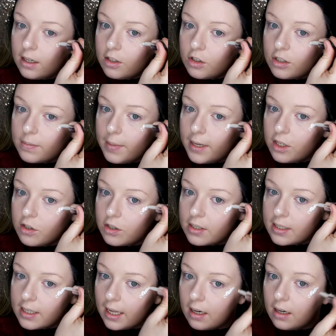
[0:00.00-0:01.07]
it just makes your
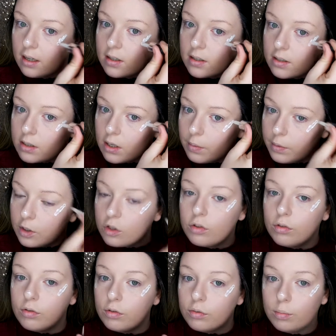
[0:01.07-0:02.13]
skin look so much
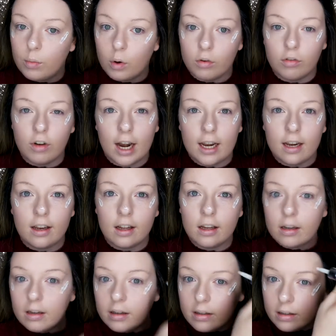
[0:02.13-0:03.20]
more
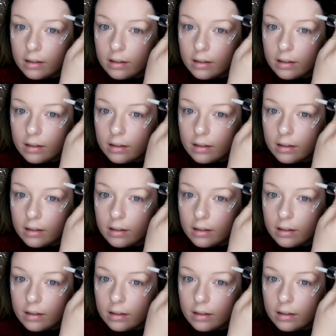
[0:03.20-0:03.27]
radiant.